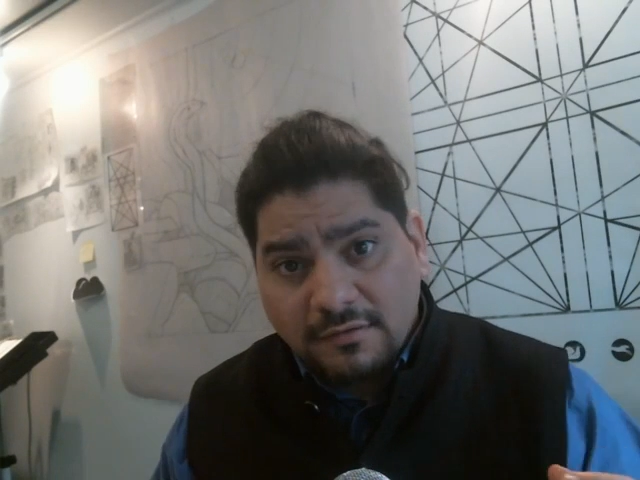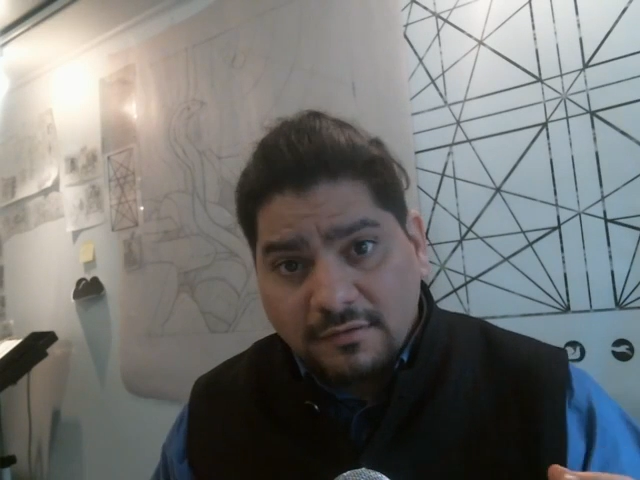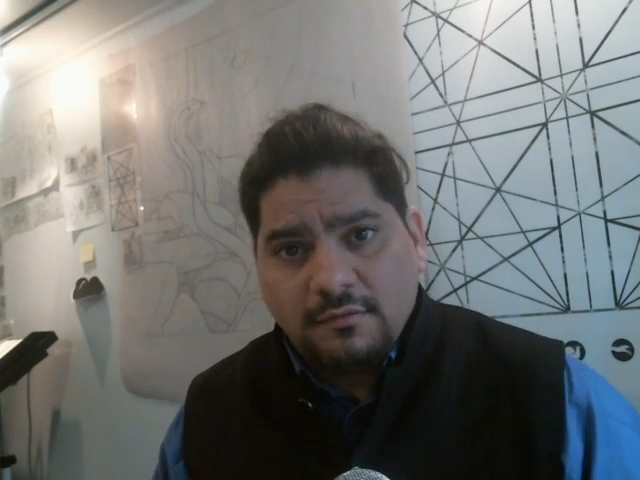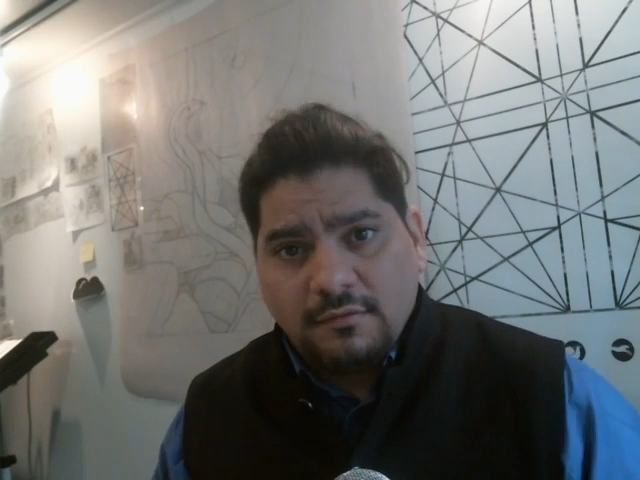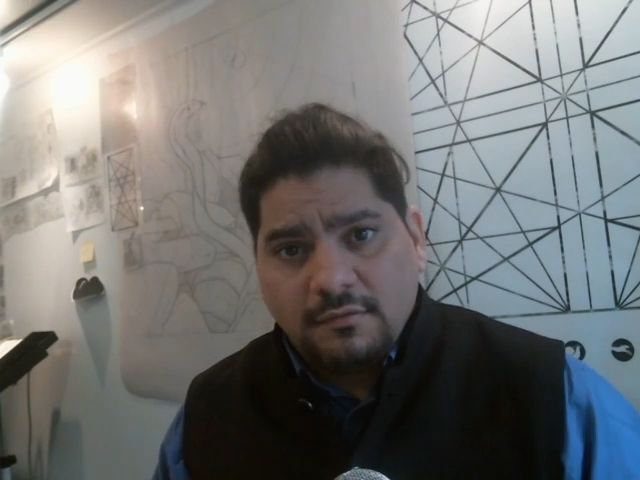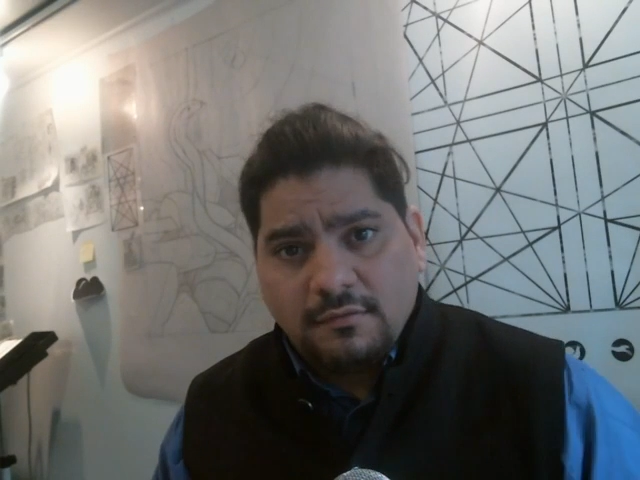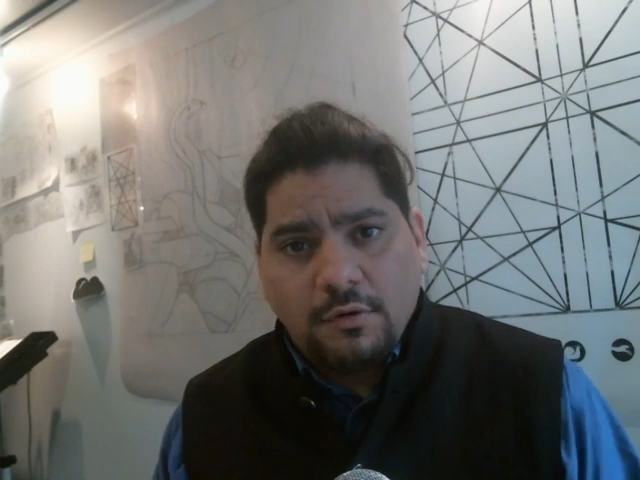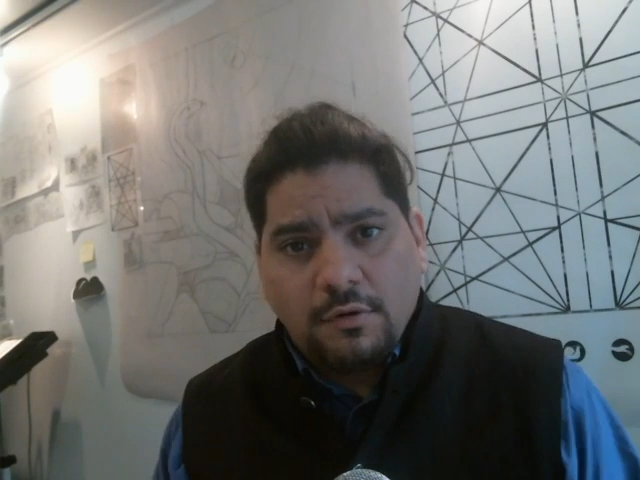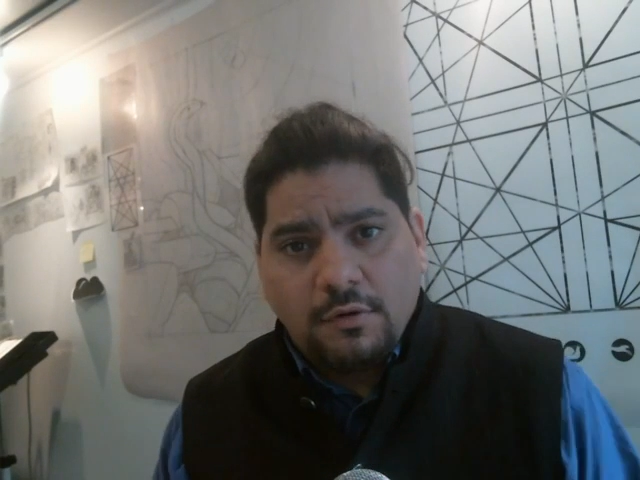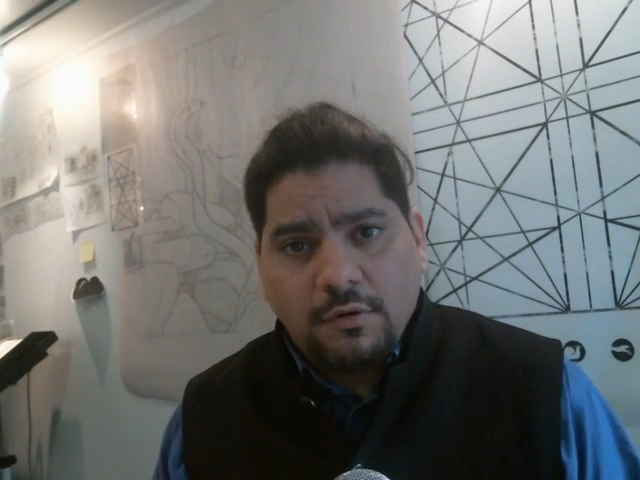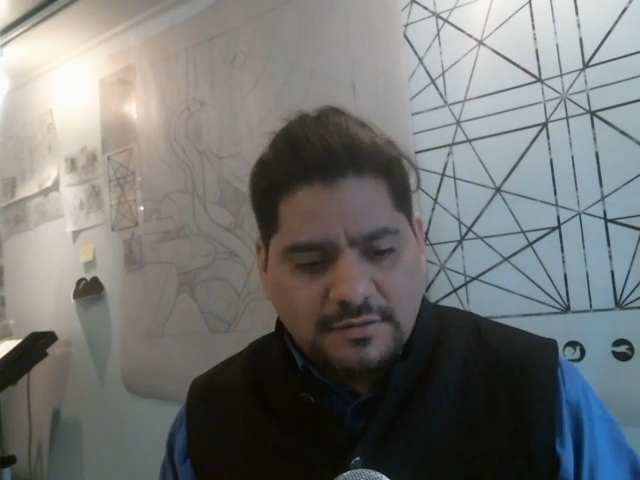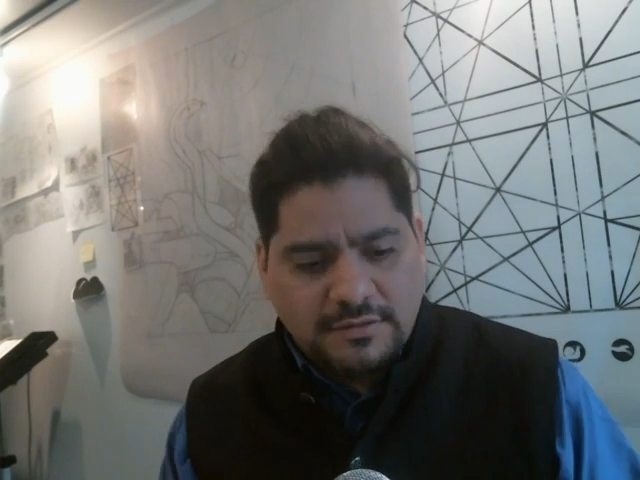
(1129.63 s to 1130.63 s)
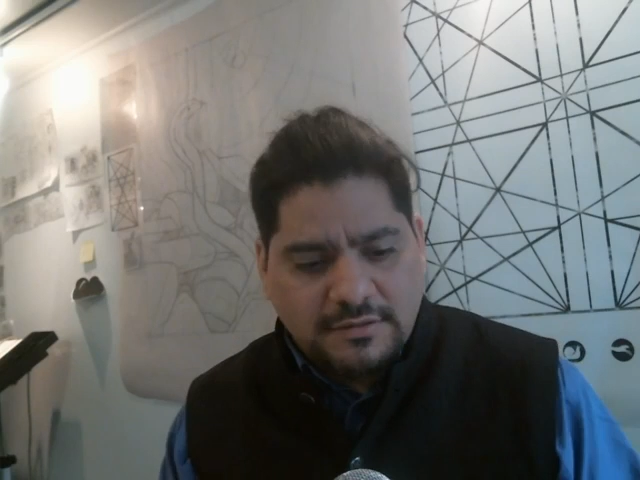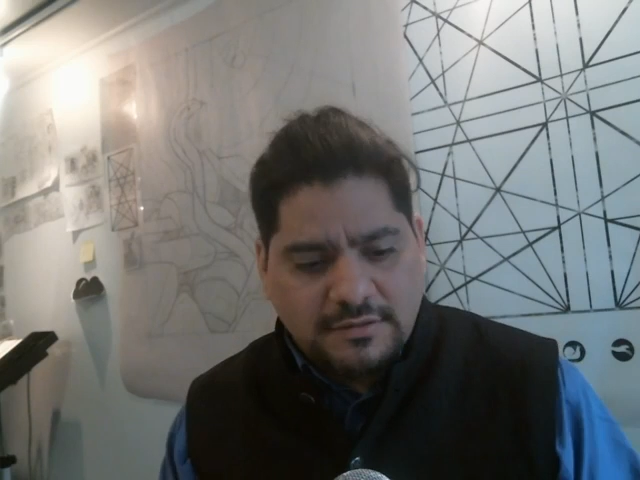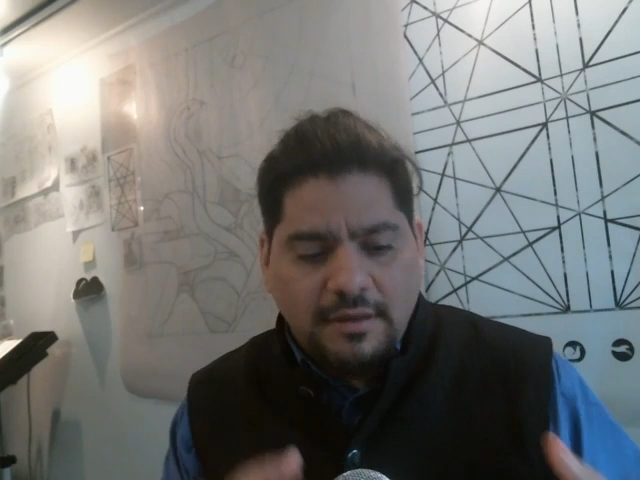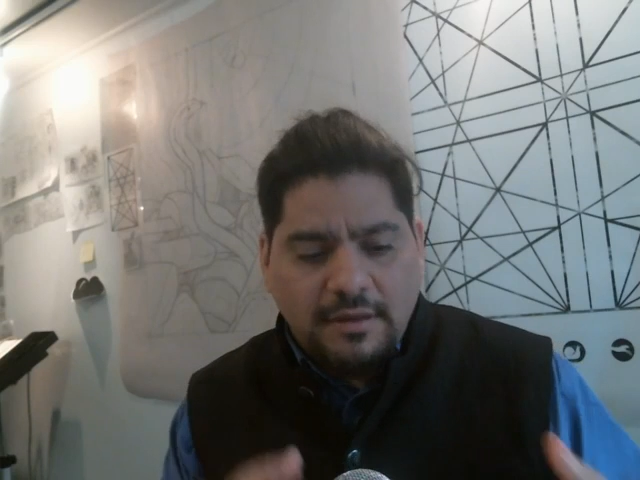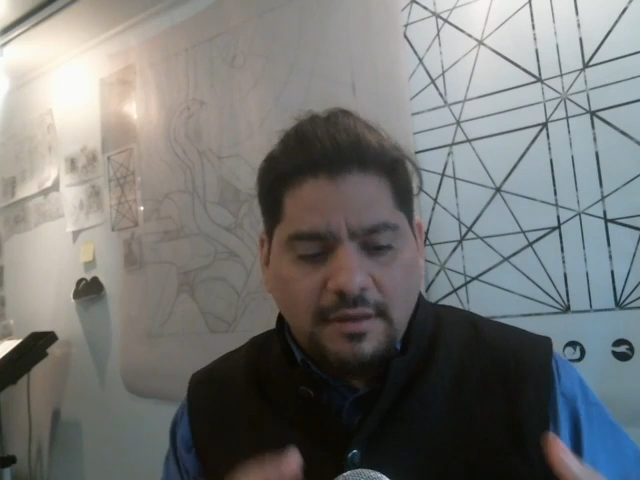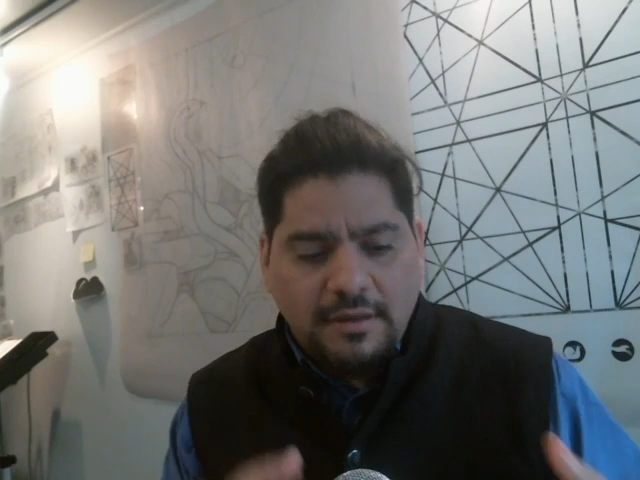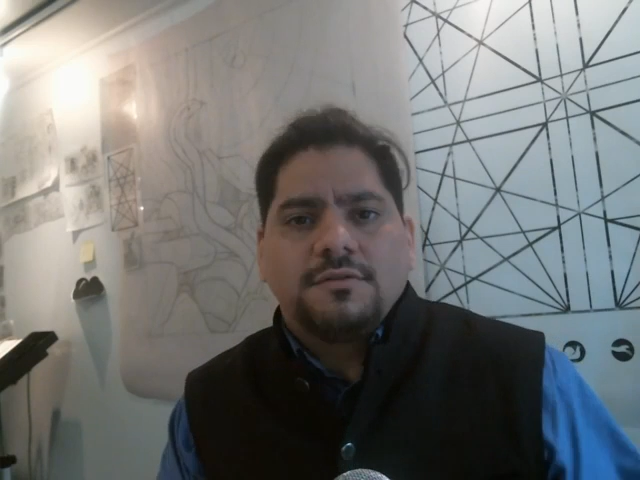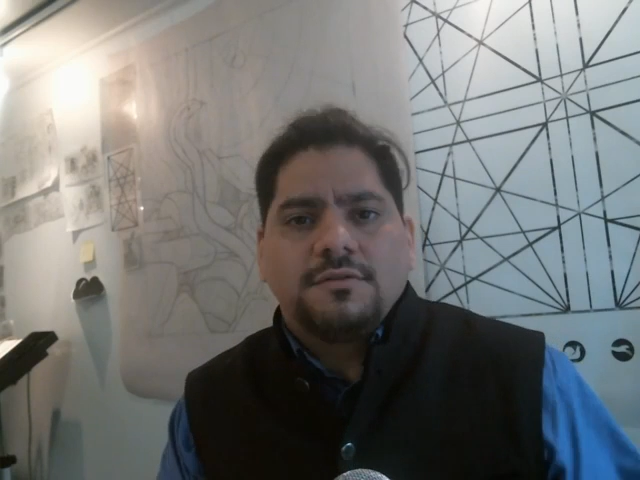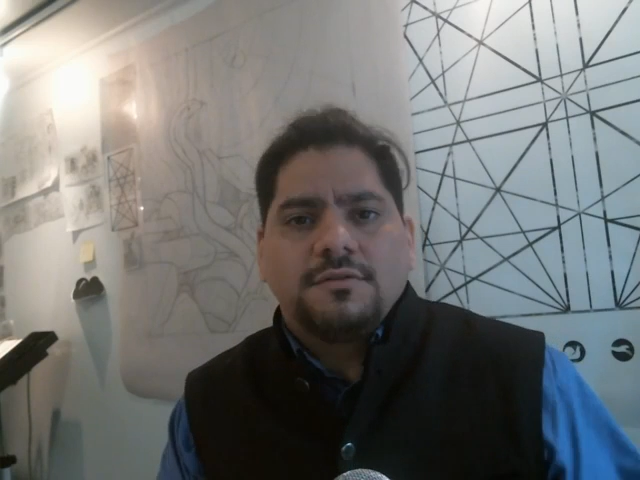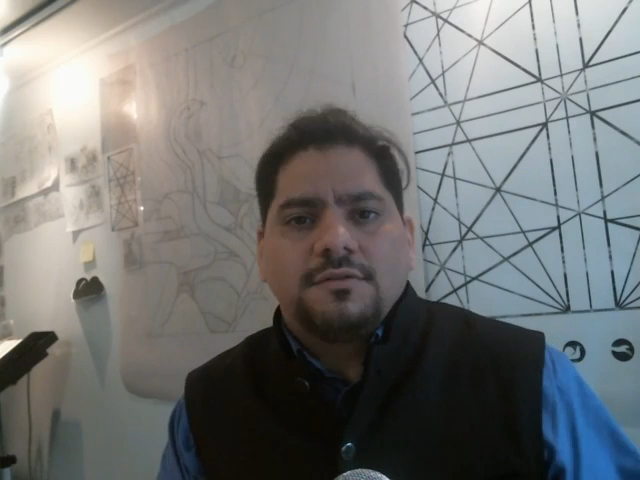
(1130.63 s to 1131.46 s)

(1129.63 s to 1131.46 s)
both as the makers of art